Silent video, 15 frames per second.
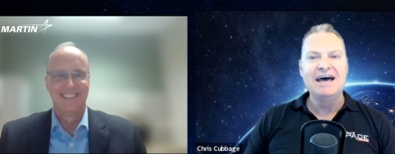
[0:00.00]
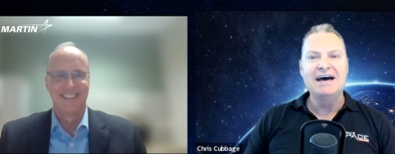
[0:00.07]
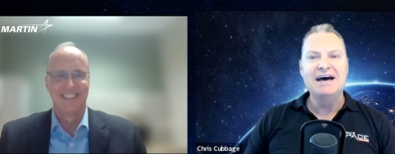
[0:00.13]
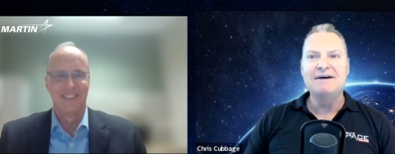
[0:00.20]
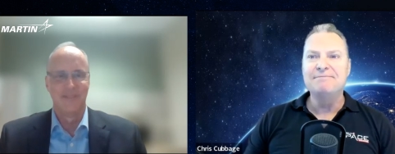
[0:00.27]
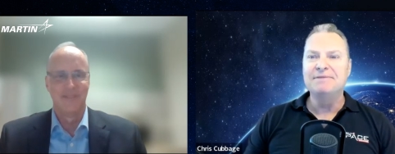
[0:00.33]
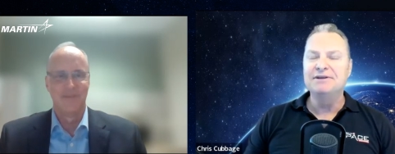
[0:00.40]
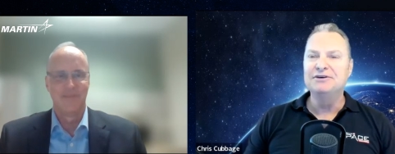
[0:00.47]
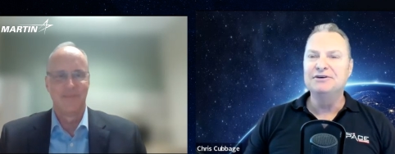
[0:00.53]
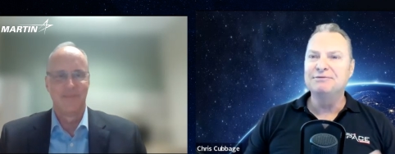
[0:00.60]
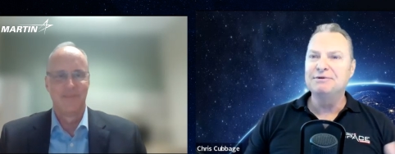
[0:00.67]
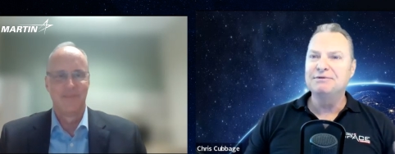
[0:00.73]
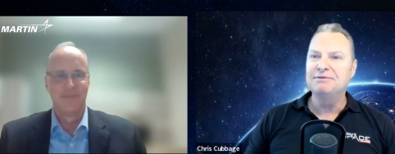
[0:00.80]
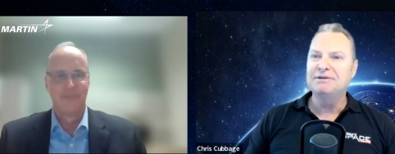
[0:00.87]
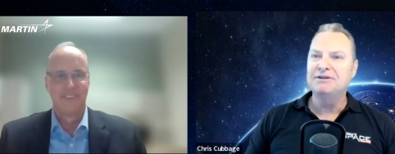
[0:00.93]
Speaker 1: Um, yeah. Look,
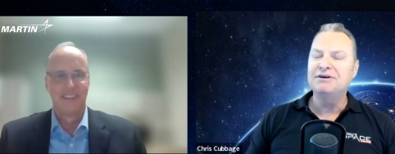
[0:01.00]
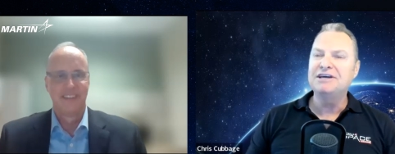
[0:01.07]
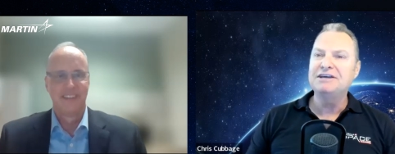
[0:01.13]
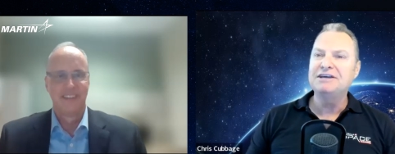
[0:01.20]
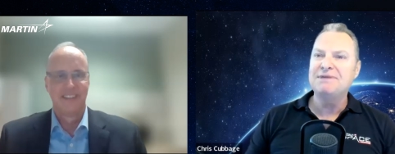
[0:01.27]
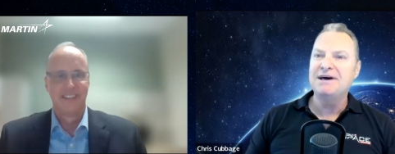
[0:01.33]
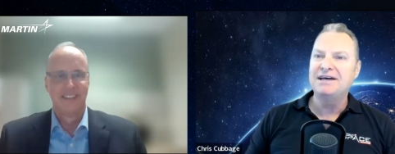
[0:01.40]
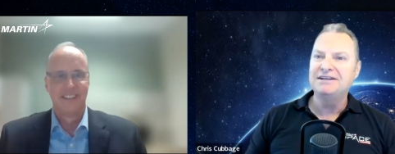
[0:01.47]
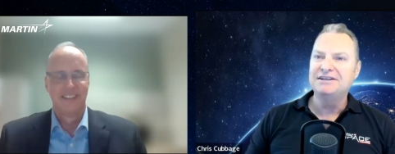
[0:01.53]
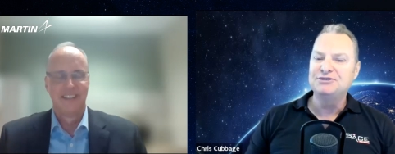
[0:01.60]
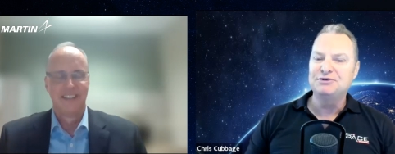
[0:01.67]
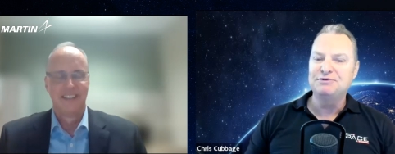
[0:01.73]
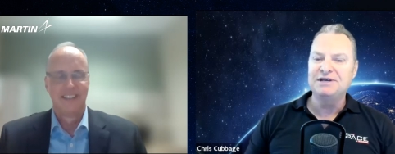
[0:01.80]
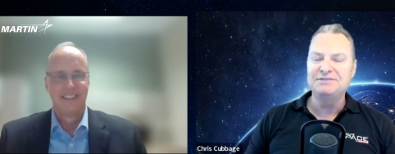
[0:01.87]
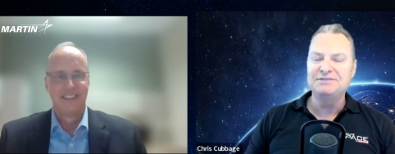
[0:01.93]
Lockheed Martin
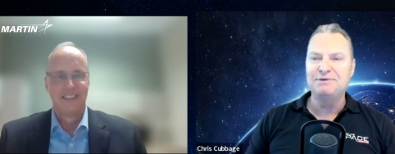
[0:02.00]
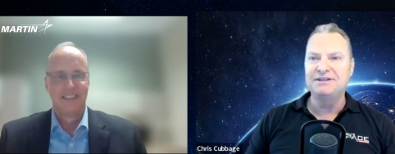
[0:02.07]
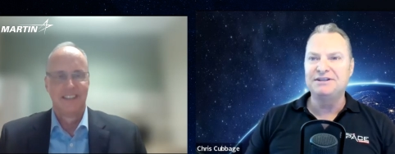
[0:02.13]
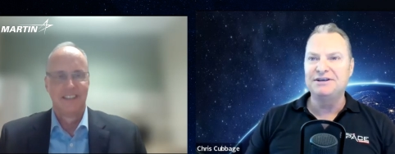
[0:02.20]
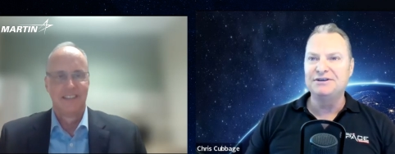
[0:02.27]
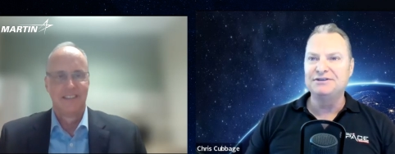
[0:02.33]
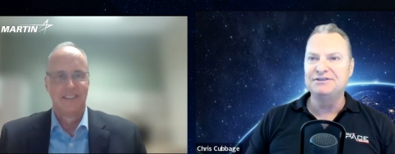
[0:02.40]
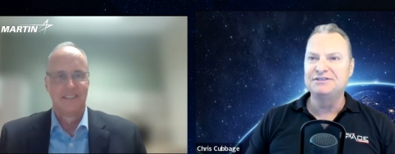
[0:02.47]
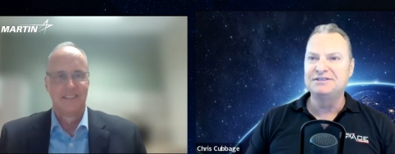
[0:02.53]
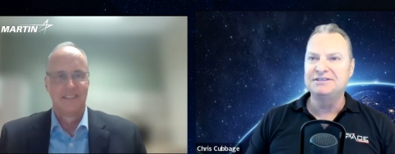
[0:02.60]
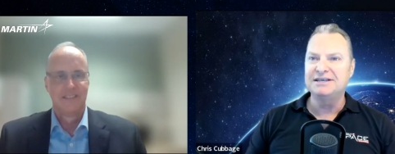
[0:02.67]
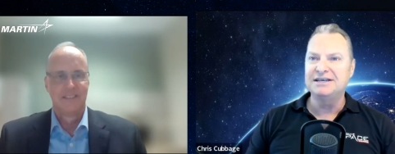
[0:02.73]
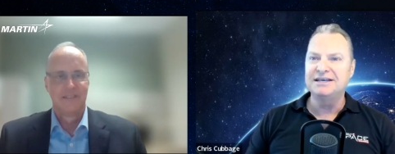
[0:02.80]
is always one of those.